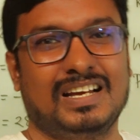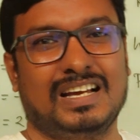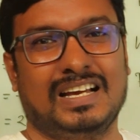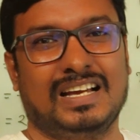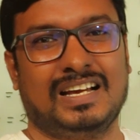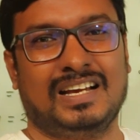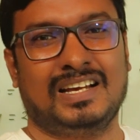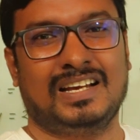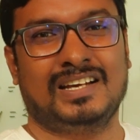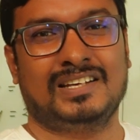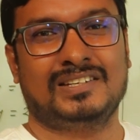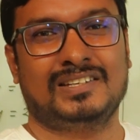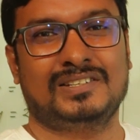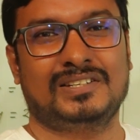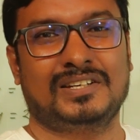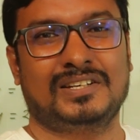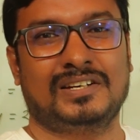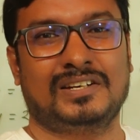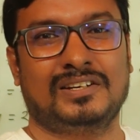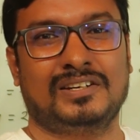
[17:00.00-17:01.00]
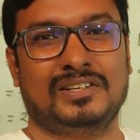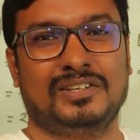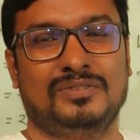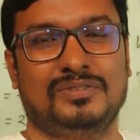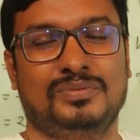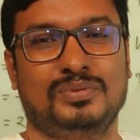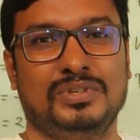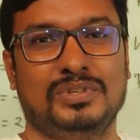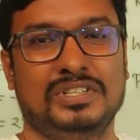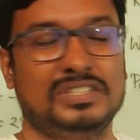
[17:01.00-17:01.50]
And
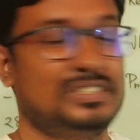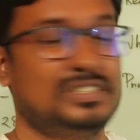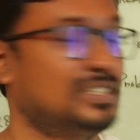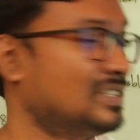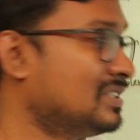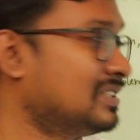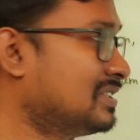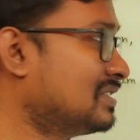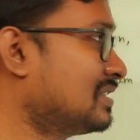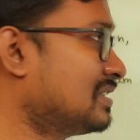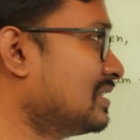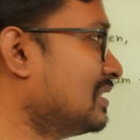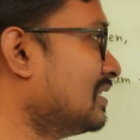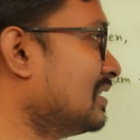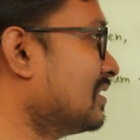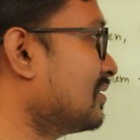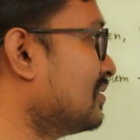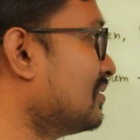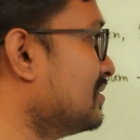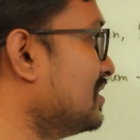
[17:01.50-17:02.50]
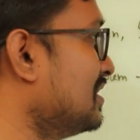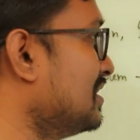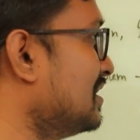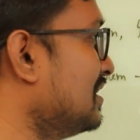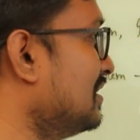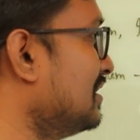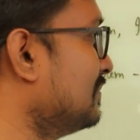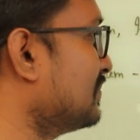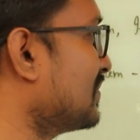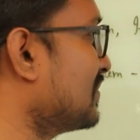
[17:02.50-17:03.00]
if we just
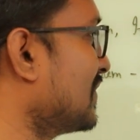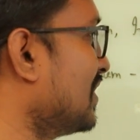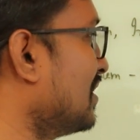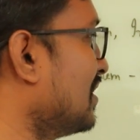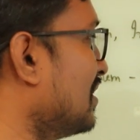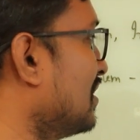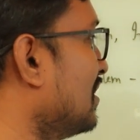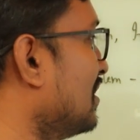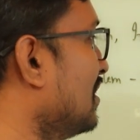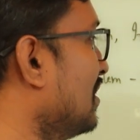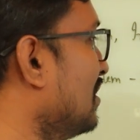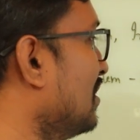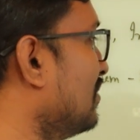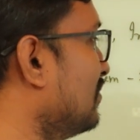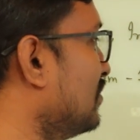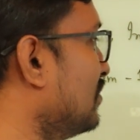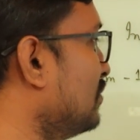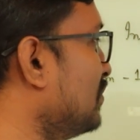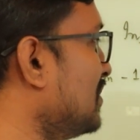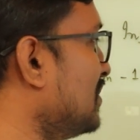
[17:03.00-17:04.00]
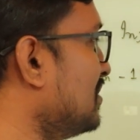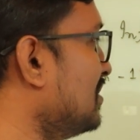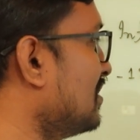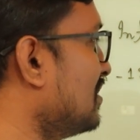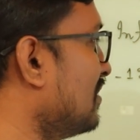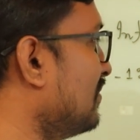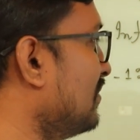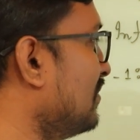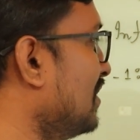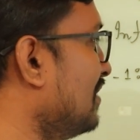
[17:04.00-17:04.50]
consider the 4%
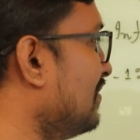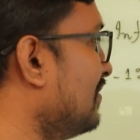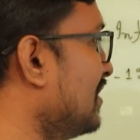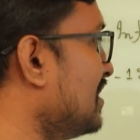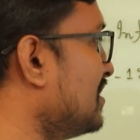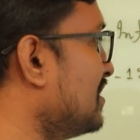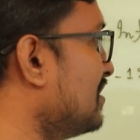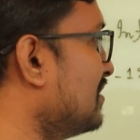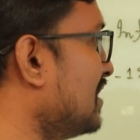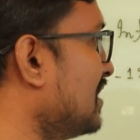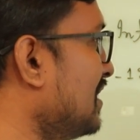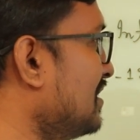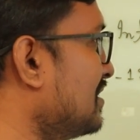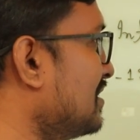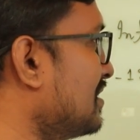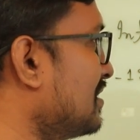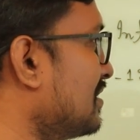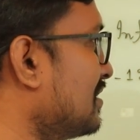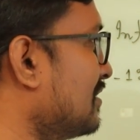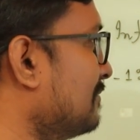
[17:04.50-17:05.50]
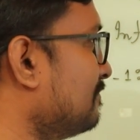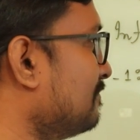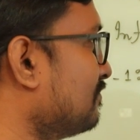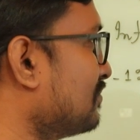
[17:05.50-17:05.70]
of inflation rate,